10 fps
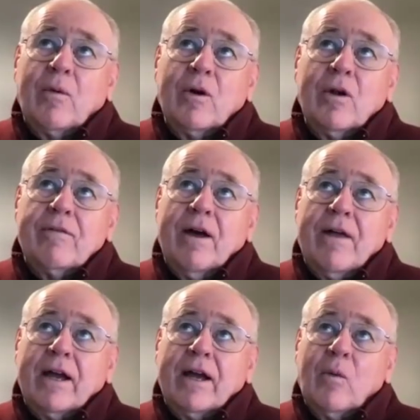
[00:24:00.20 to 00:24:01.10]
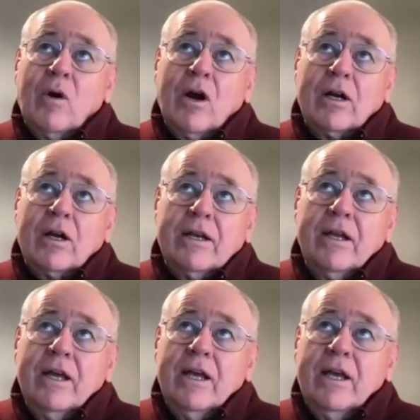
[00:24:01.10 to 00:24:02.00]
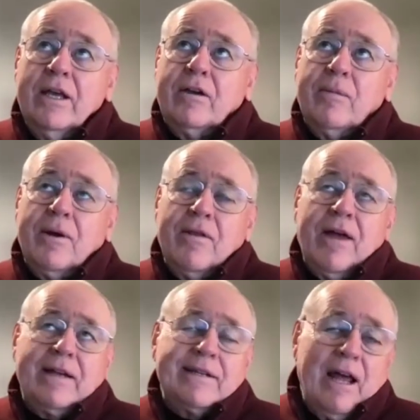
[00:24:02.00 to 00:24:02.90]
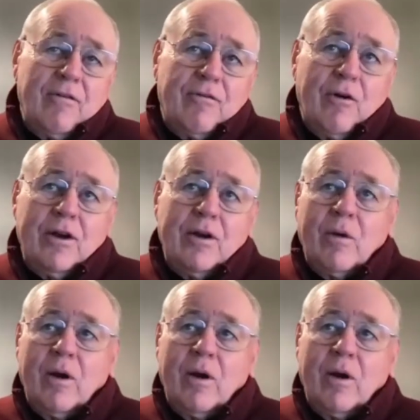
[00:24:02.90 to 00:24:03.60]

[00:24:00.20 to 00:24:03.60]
the world of how that can work. And you compare that to California,